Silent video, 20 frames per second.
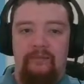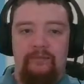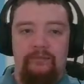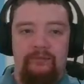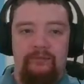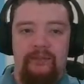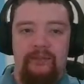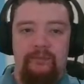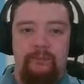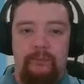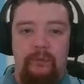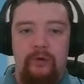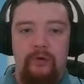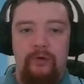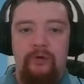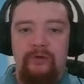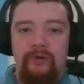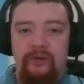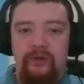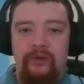This
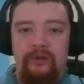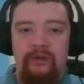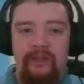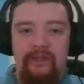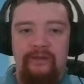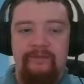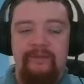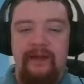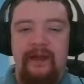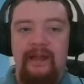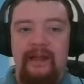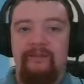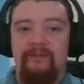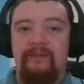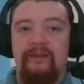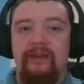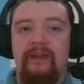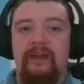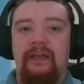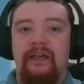pawn on e5
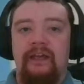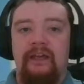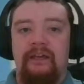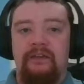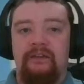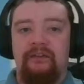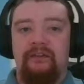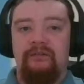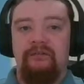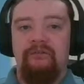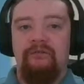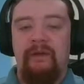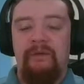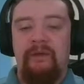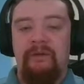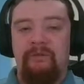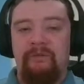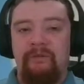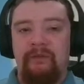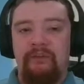is
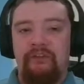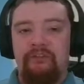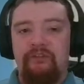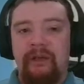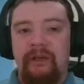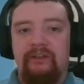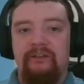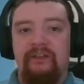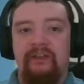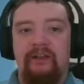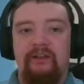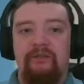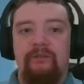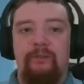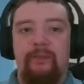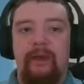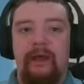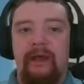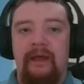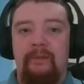very restricting of
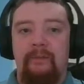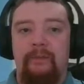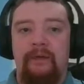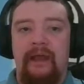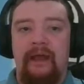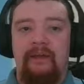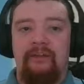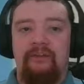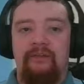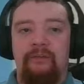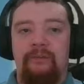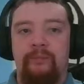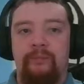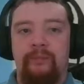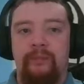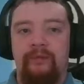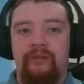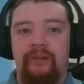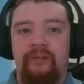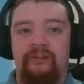black's
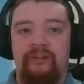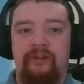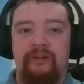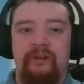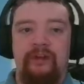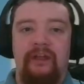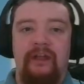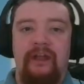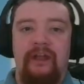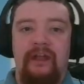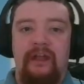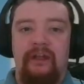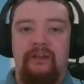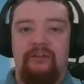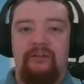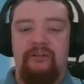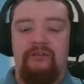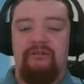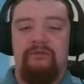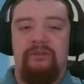position.
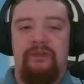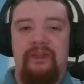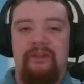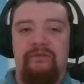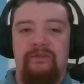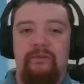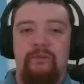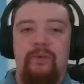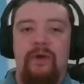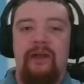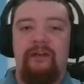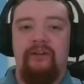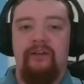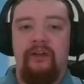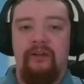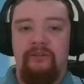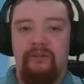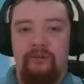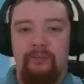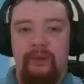It's given white a
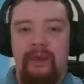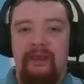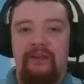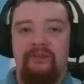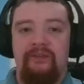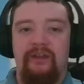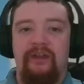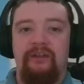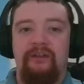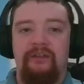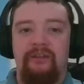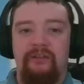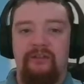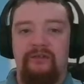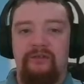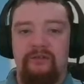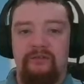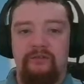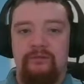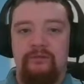lot of space.
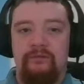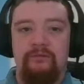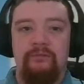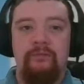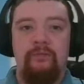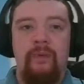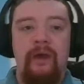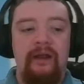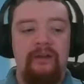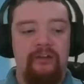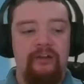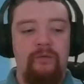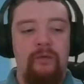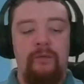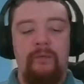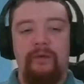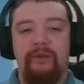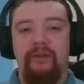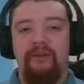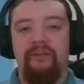White's the
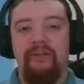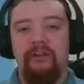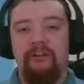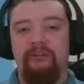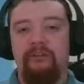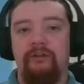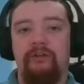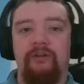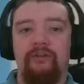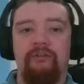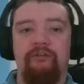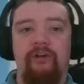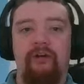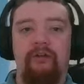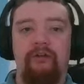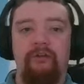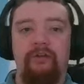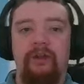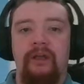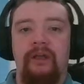one with the central
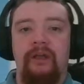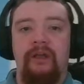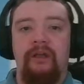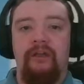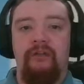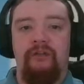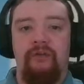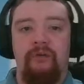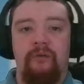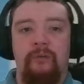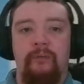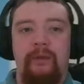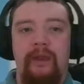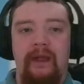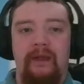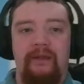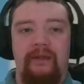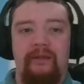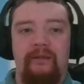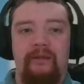control, so
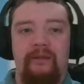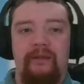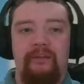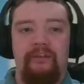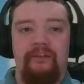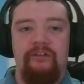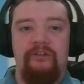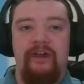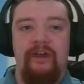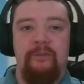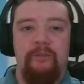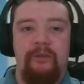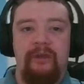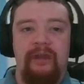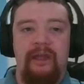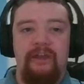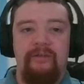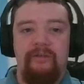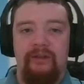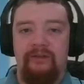black needs to try and
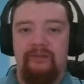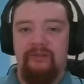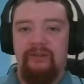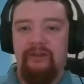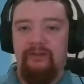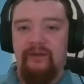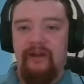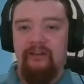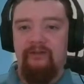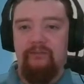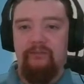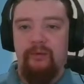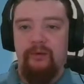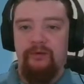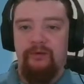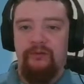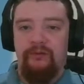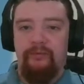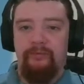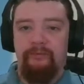play for this d5 push.